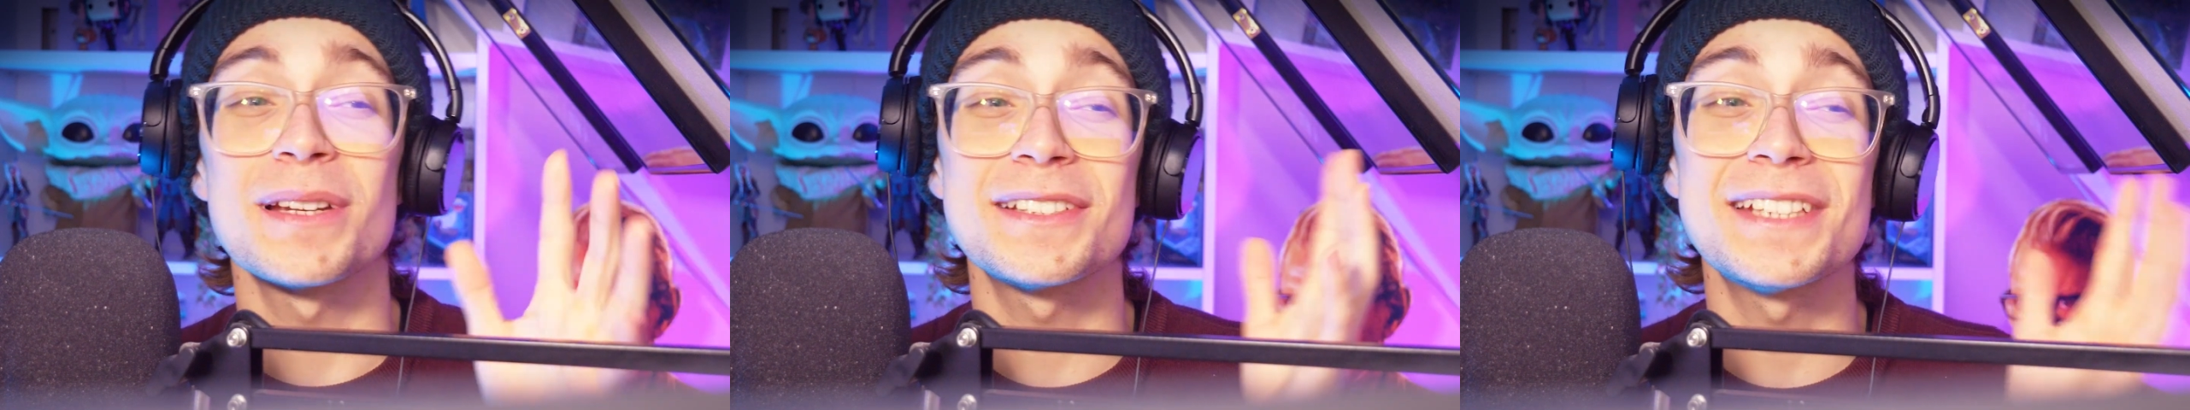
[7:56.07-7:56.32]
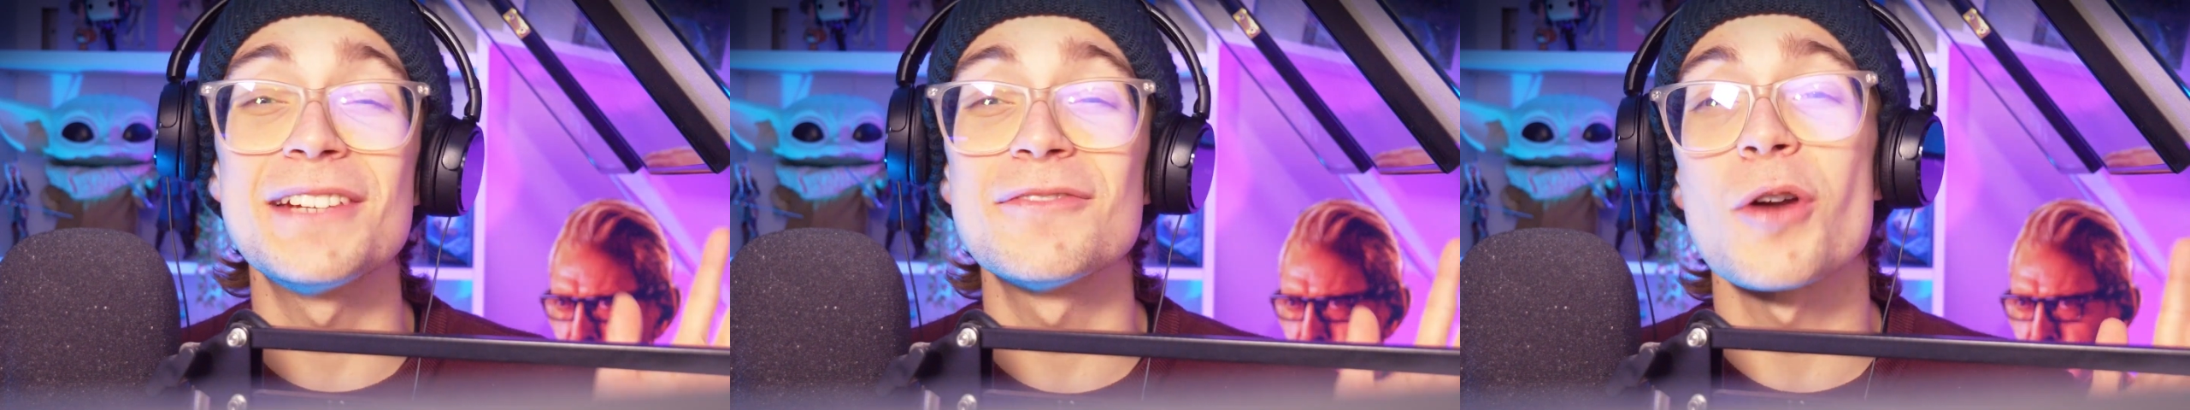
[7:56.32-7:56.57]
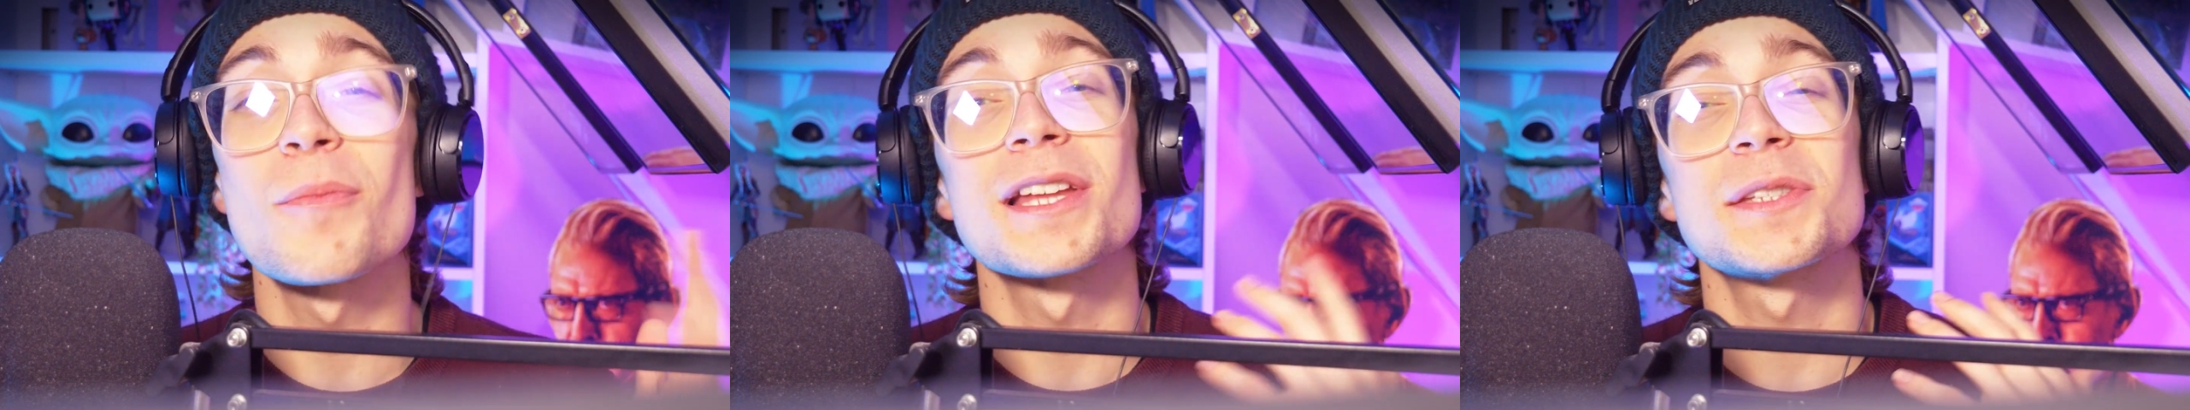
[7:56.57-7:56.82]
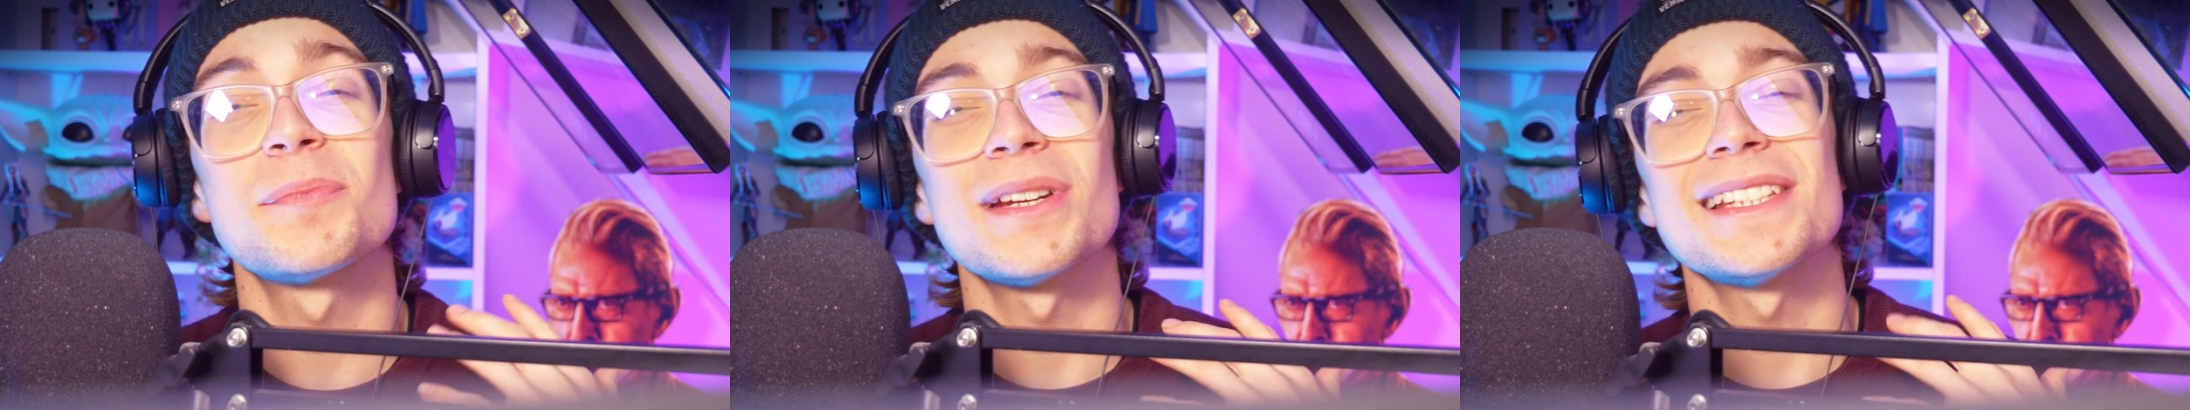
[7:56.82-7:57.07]
But it's teen
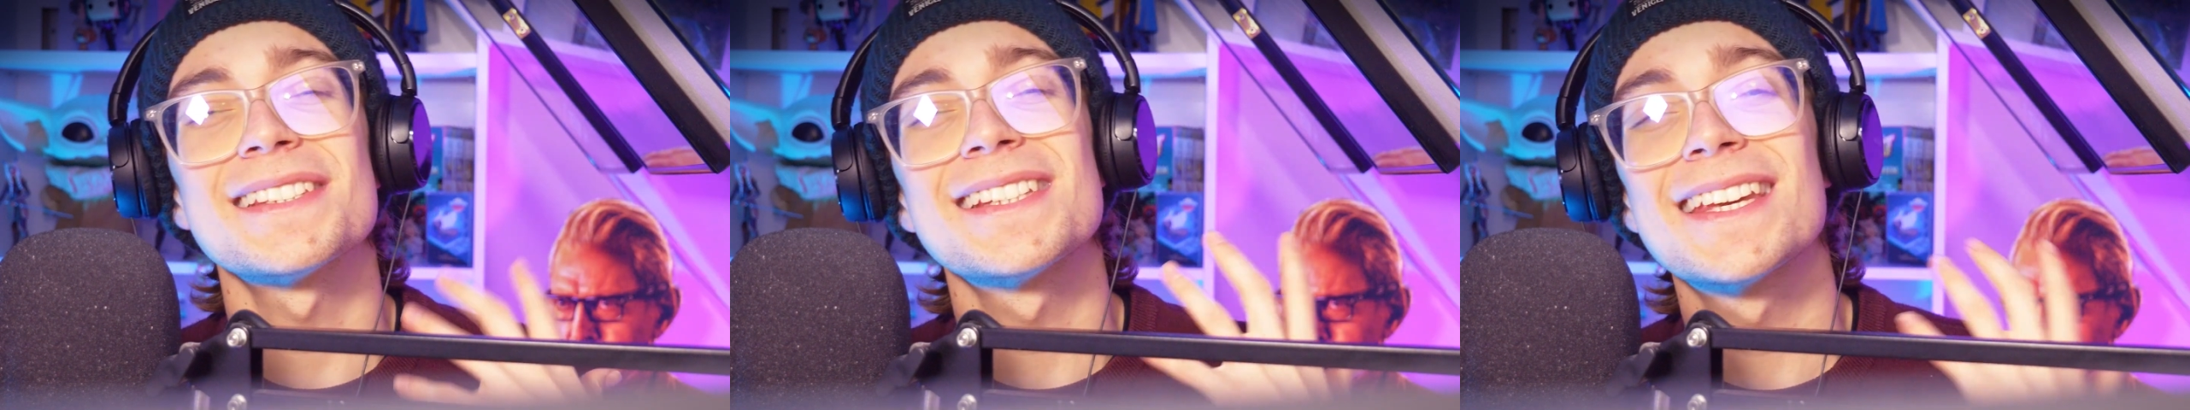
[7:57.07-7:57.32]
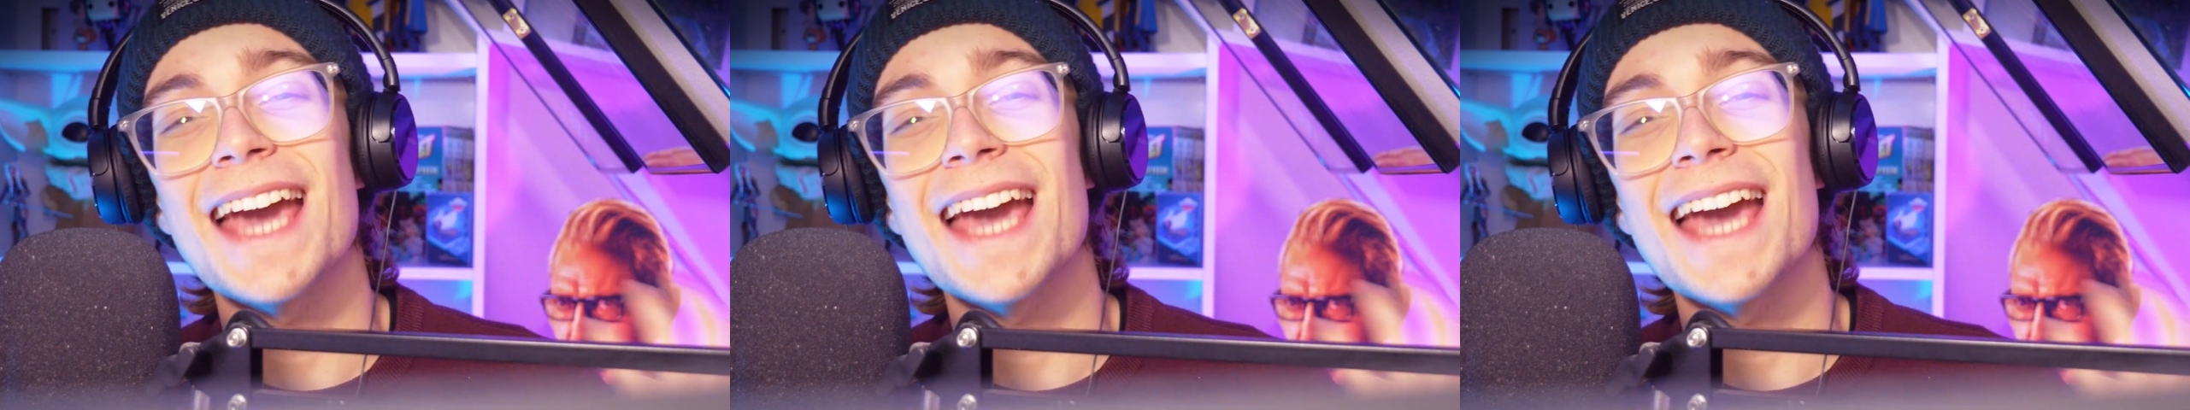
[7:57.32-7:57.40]
romance, but it's